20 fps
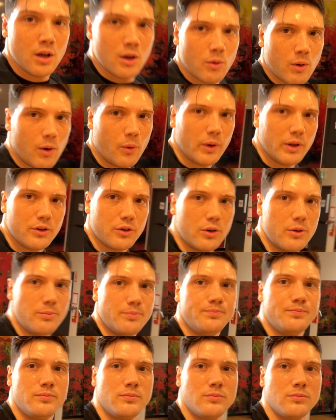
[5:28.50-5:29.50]
what we'll do,
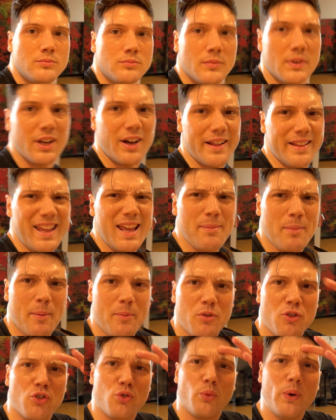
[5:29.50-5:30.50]
God damn, I'm
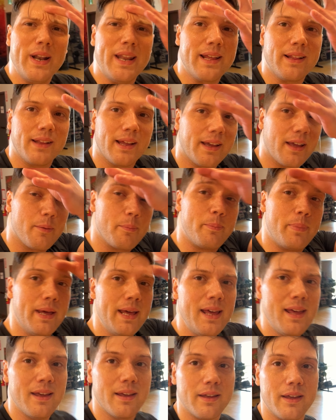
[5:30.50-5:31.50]
sweating like a
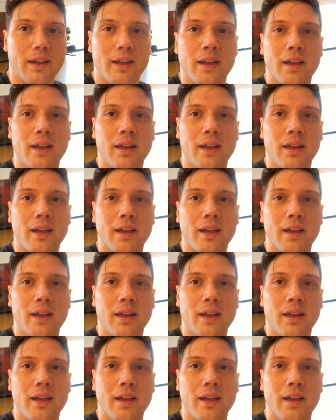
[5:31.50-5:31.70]
pig.